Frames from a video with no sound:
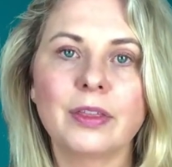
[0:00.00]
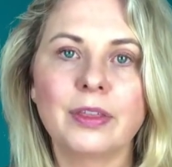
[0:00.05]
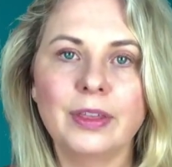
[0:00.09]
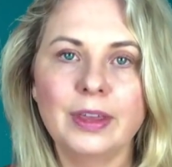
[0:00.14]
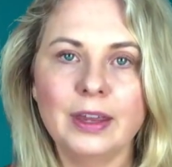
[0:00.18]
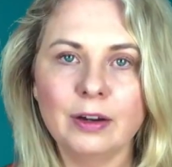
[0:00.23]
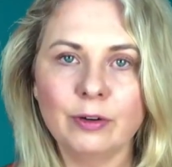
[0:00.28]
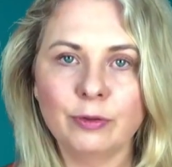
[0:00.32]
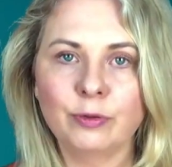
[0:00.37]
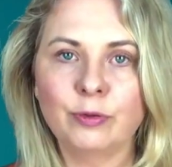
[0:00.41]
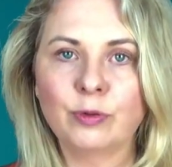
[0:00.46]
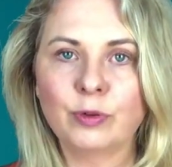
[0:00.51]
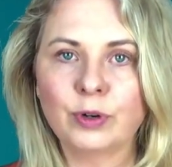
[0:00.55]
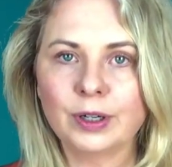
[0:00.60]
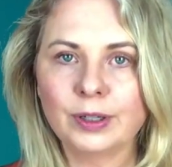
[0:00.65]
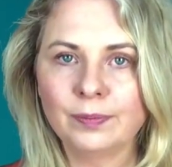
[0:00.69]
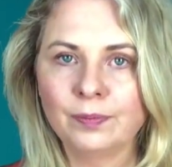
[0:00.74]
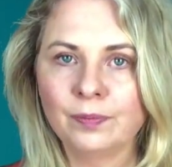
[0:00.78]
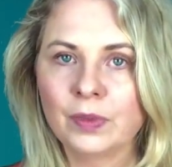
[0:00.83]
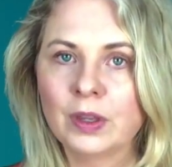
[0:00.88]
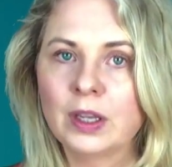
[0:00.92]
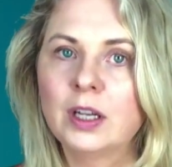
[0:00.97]

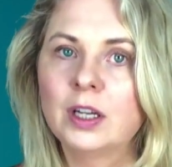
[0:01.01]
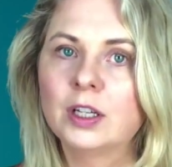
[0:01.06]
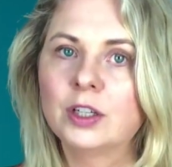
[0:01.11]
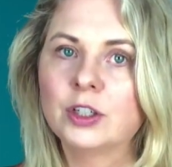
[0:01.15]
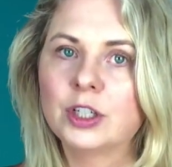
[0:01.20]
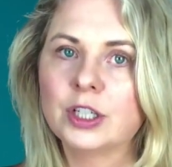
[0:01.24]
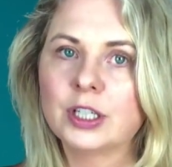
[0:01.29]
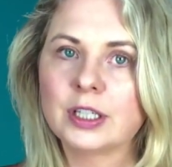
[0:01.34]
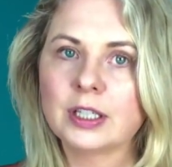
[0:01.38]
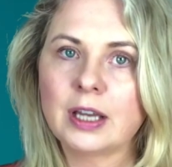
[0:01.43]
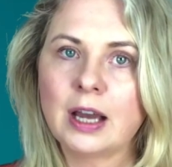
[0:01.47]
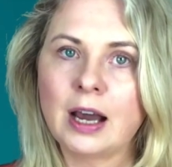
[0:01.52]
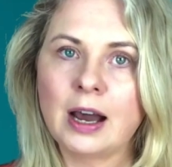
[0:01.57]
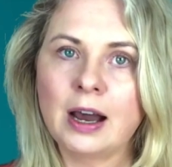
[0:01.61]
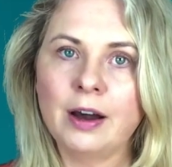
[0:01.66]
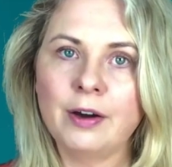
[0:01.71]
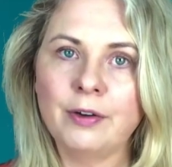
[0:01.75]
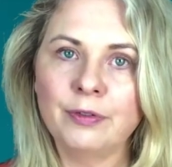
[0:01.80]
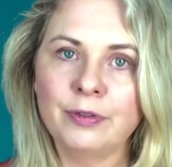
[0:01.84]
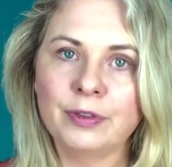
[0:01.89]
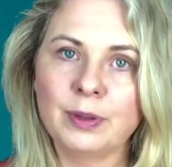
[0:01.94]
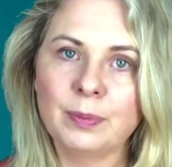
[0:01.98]
Therefore, just
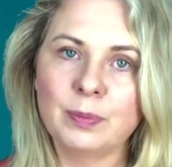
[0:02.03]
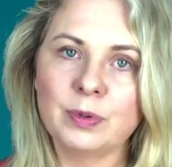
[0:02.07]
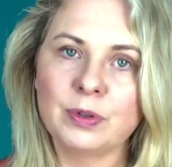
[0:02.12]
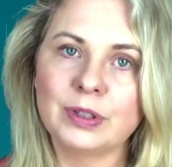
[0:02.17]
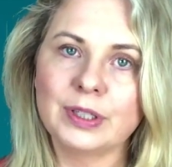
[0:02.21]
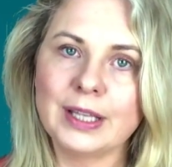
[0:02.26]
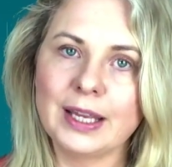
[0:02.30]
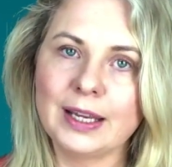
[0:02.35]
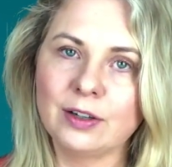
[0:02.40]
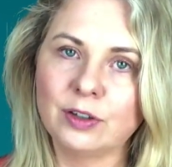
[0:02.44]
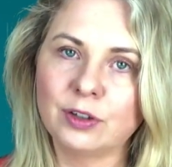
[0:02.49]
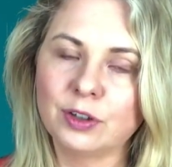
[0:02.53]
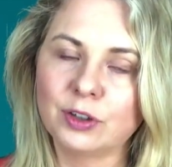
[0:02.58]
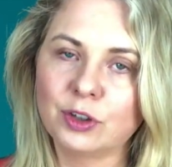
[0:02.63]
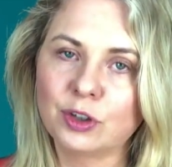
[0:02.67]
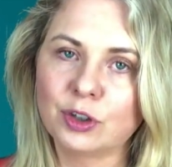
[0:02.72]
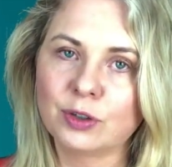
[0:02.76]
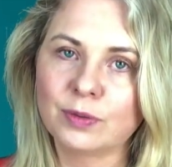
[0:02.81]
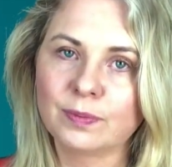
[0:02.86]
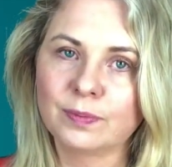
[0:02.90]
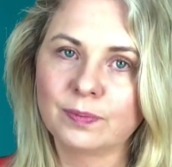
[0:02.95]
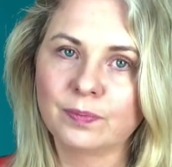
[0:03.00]
half the
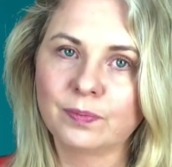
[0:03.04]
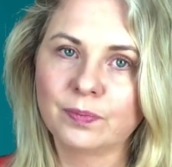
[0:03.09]
percentage.